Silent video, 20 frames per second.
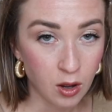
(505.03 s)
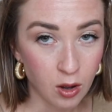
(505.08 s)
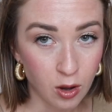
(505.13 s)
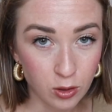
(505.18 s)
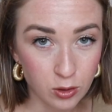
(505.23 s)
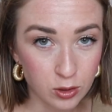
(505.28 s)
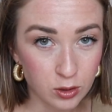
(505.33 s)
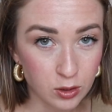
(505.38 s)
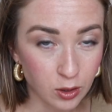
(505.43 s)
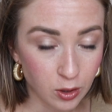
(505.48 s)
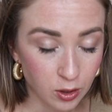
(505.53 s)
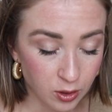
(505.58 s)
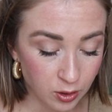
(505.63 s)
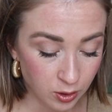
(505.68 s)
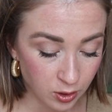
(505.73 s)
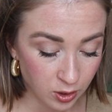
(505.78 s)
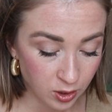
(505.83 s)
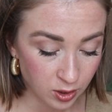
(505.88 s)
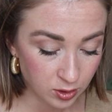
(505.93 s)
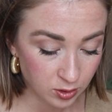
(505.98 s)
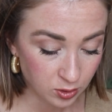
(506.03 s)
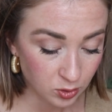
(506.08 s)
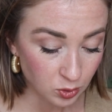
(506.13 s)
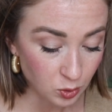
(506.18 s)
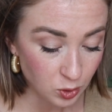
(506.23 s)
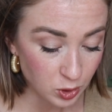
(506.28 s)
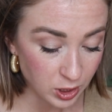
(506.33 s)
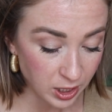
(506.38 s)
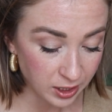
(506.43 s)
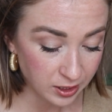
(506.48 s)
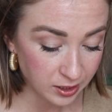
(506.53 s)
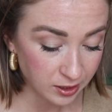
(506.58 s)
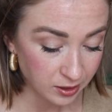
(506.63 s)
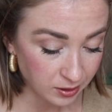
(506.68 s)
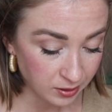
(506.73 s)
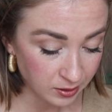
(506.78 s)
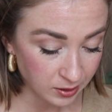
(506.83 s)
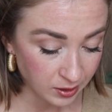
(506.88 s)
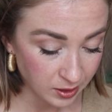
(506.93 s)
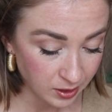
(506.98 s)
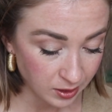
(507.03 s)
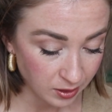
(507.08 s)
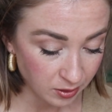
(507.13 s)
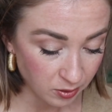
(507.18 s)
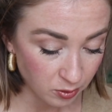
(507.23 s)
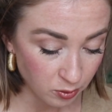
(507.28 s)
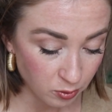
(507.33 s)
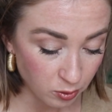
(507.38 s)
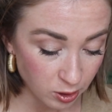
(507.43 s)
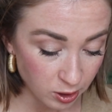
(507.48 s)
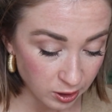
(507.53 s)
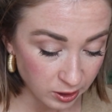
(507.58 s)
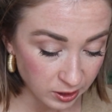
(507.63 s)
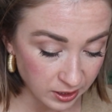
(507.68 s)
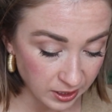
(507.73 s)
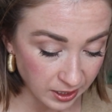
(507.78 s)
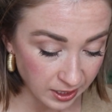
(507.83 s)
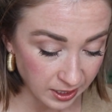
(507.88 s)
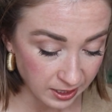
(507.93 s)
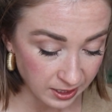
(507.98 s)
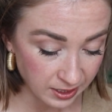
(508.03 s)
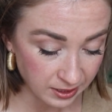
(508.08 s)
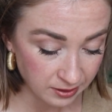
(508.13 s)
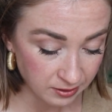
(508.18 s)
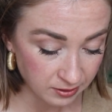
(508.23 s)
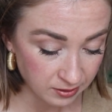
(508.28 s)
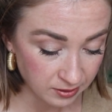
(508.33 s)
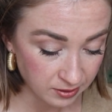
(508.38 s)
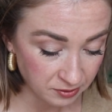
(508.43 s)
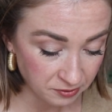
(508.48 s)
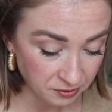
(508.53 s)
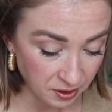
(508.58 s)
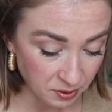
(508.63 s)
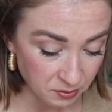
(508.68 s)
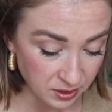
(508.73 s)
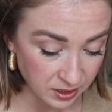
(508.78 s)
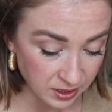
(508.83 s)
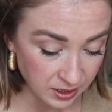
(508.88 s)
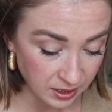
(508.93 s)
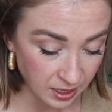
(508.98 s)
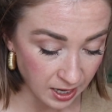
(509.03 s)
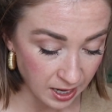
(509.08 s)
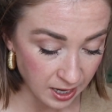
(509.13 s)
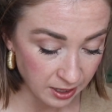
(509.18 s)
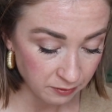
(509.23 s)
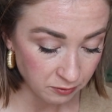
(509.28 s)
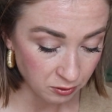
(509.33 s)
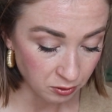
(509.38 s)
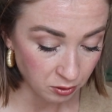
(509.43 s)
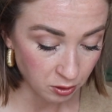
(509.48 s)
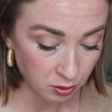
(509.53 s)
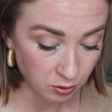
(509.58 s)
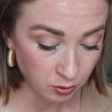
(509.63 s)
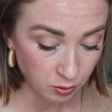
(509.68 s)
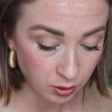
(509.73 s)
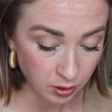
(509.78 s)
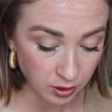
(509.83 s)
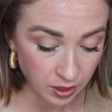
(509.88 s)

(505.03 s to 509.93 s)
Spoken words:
Also, to juggle work and family life, you know,